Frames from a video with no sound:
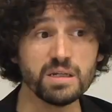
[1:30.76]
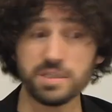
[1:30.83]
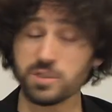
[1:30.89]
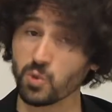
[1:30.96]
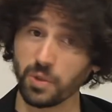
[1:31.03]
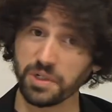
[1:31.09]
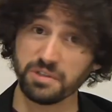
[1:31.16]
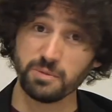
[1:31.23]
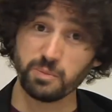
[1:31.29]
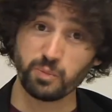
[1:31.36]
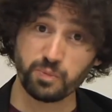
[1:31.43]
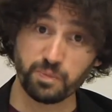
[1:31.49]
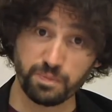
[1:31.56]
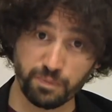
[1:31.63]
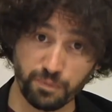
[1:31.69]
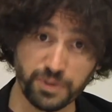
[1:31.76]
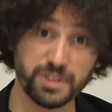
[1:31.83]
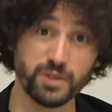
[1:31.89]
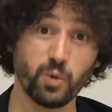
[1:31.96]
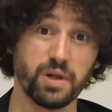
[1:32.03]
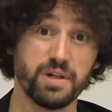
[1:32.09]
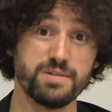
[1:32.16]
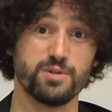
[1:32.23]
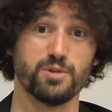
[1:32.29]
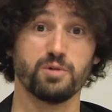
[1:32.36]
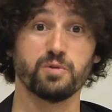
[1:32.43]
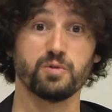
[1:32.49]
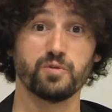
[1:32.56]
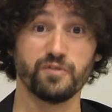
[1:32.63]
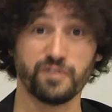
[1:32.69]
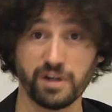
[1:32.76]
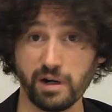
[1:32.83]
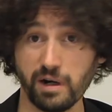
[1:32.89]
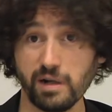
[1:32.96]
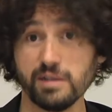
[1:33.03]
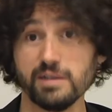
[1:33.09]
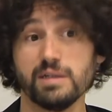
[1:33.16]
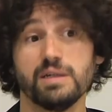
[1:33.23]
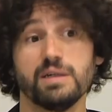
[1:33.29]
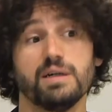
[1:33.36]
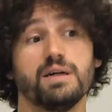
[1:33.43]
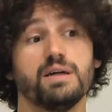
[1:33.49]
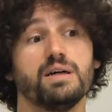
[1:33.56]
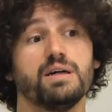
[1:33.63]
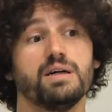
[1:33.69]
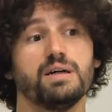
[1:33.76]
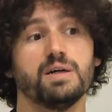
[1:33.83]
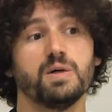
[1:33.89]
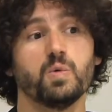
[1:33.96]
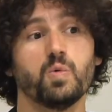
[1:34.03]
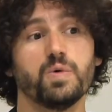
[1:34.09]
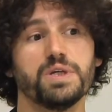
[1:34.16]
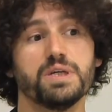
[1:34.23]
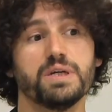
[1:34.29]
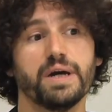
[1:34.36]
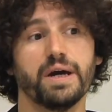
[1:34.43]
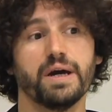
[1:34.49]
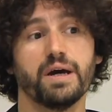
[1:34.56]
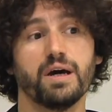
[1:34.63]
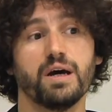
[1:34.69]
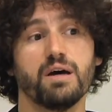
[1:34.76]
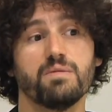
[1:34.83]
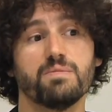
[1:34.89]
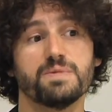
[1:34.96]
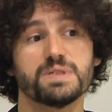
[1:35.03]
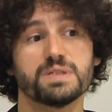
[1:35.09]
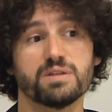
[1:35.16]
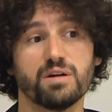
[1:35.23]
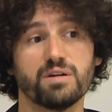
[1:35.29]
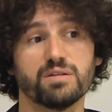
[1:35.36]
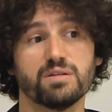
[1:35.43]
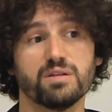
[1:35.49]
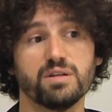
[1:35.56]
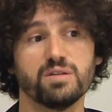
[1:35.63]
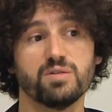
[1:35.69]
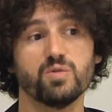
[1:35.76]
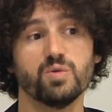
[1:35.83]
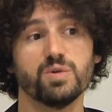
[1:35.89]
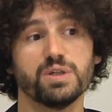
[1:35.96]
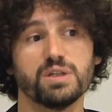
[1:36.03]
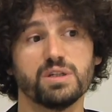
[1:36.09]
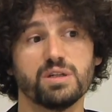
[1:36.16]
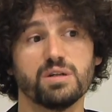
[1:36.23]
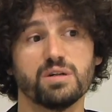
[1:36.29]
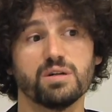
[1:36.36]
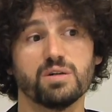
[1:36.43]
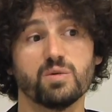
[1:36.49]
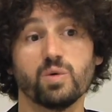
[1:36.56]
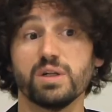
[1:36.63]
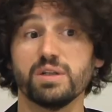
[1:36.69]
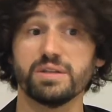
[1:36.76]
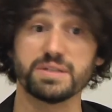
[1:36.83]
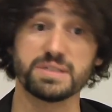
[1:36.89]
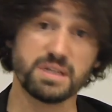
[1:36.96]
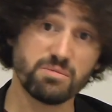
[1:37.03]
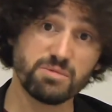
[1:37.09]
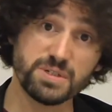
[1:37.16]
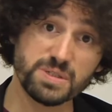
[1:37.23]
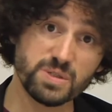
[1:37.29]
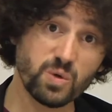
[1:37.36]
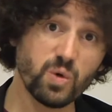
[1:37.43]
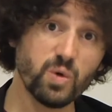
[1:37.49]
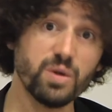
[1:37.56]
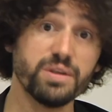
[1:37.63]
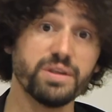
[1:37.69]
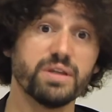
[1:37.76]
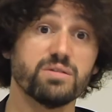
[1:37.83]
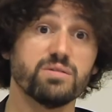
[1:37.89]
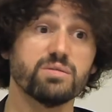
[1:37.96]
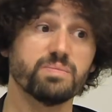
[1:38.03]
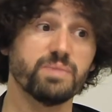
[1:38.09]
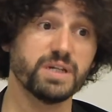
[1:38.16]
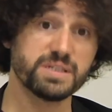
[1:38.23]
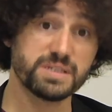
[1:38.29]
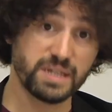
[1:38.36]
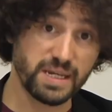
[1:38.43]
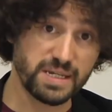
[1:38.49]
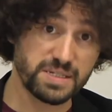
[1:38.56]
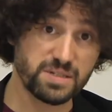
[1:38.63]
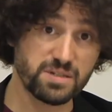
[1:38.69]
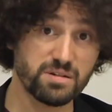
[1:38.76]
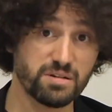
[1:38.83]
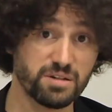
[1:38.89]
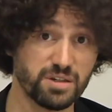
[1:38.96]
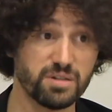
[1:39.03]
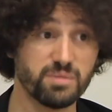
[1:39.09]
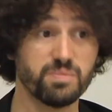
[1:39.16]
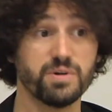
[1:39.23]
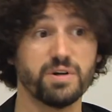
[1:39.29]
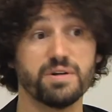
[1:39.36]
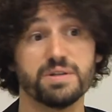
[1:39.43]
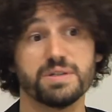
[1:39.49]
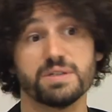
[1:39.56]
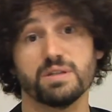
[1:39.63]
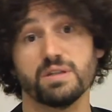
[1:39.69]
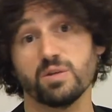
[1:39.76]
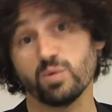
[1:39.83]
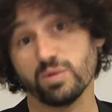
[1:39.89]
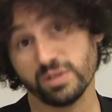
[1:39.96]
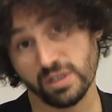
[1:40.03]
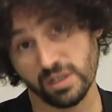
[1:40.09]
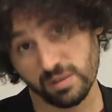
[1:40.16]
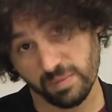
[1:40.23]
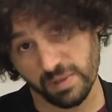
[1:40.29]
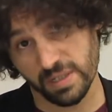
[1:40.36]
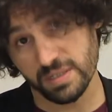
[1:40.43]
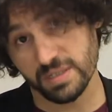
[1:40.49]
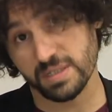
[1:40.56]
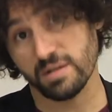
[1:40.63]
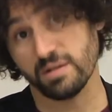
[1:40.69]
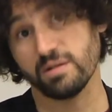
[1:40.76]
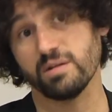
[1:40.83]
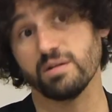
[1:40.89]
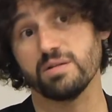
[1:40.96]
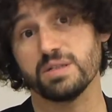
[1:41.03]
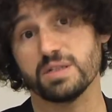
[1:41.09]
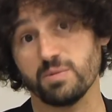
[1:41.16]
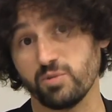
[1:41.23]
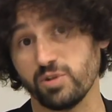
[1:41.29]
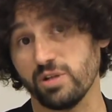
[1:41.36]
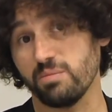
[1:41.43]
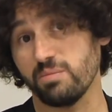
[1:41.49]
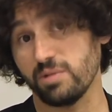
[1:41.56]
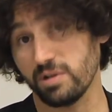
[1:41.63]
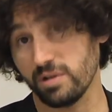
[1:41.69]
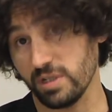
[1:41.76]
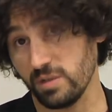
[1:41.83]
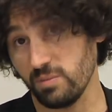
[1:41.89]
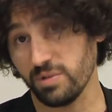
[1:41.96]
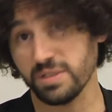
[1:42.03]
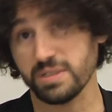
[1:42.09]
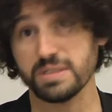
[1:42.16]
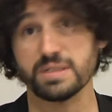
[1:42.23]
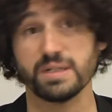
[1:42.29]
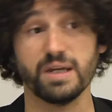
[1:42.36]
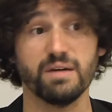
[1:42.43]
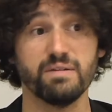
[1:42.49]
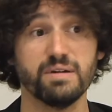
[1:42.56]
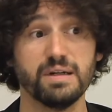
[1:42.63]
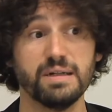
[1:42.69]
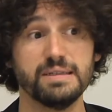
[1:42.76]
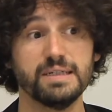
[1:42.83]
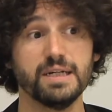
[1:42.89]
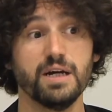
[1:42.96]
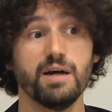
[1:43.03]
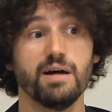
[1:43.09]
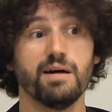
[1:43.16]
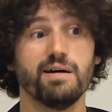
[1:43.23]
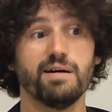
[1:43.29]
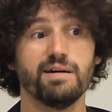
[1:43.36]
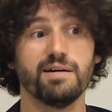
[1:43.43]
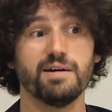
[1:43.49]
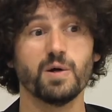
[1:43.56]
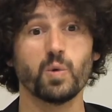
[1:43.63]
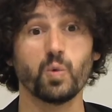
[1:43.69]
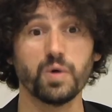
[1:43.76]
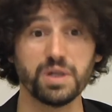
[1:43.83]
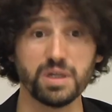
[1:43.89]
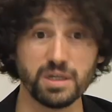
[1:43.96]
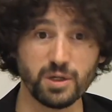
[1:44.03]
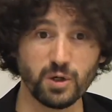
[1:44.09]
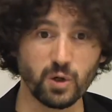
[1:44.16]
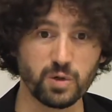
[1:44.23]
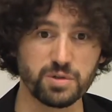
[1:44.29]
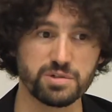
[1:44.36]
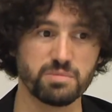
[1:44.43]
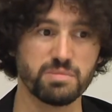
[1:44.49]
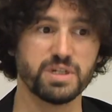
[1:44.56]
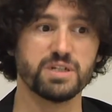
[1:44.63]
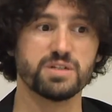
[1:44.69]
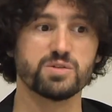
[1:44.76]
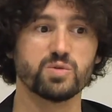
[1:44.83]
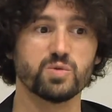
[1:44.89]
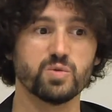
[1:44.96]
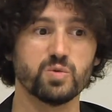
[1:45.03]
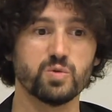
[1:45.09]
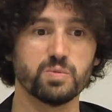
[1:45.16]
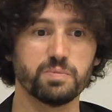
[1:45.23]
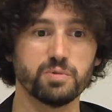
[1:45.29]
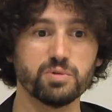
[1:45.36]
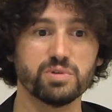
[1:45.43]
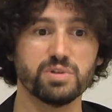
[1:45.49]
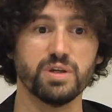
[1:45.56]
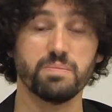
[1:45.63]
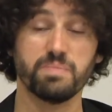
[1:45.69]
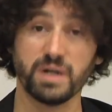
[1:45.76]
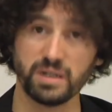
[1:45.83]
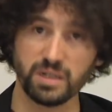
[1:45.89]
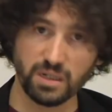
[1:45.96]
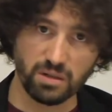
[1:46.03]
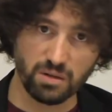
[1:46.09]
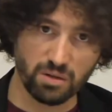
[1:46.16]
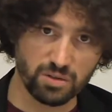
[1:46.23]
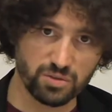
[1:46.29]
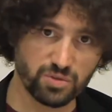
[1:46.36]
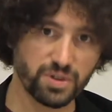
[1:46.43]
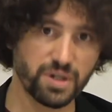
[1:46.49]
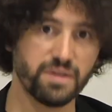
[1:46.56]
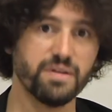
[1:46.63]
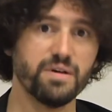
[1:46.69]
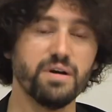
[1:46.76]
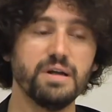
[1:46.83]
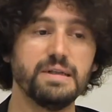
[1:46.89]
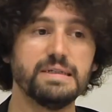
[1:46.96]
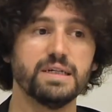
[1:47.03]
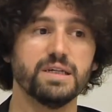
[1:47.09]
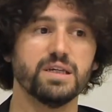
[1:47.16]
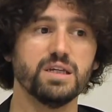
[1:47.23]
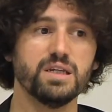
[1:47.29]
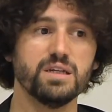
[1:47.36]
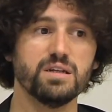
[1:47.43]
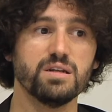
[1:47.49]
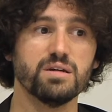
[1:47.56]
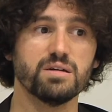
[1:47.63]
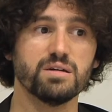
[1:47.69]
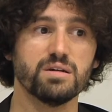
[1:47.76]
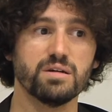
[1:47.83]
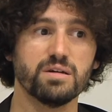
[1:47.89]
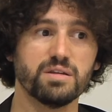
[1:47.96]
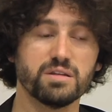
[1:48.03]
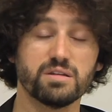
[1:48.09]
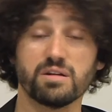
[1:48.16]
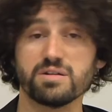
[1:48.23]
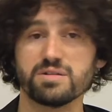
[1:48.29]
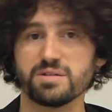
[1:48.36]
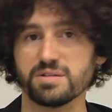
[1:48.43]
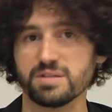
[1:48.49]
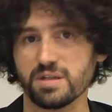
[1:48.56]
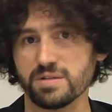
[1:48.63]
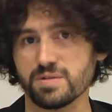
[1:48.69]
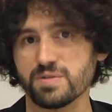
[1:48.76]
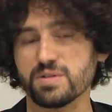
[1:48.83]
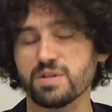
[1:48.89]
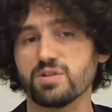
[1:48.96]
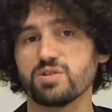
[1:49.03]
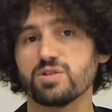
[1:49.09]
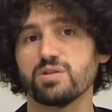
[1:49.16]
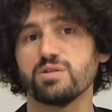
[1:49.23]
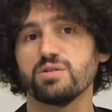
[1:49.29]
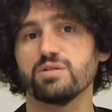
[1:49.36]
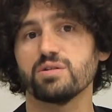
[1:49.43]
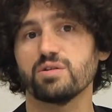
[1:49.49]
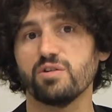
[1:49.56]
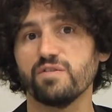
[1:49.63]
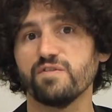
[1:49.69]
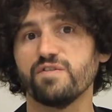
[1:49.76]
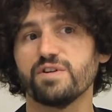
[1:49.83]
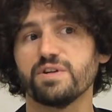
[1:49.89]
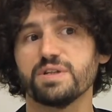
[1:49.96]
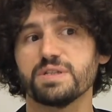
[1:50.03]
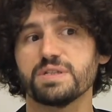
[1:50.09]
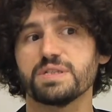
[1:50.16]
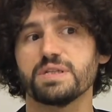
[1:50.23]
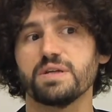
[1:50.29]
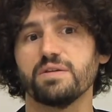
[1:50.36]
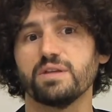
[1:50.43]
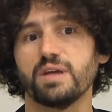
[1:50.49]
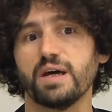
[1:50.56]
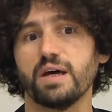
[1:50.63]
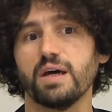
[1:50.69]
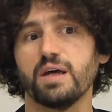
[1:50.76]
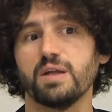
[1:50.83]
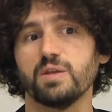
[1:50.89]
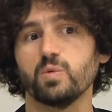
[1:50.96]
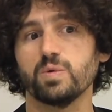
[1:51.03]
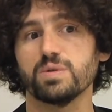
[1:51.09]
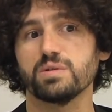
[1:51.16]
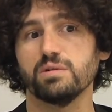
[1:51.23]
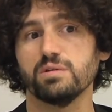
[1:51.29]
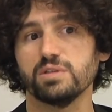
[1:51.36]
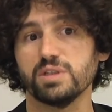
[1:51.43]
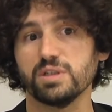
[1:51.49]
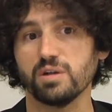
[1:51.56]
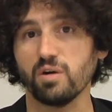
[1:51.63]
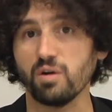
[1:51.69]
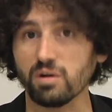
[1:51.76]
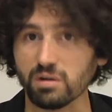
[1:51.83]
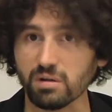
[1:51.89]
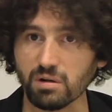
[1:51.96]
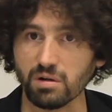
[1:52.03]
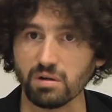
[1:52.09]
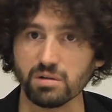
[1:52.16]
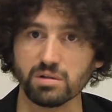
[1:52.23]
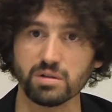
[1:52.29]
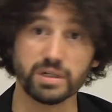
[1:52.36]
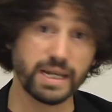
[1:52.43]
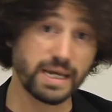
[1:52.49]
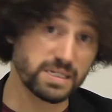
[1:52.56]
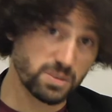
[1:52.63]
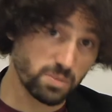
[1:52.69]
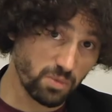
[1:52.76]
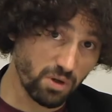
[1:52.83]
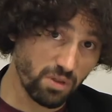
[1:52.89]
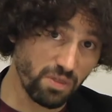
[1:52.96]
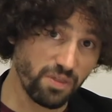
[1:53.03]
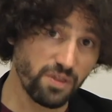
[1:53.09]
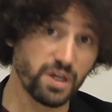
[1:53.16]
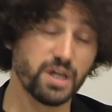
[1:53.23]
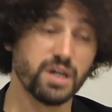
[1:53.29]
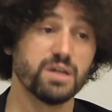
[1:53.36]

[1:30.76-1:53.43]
It's working pretty well so far. Uh, we have started doing uh, well the summer school that took place last year here in Paris and it will take place uh, in September in Bratislava. Uh, we also managed to put a panel all together in uh, the International Studies Association conference that was held in Hong Kong last month.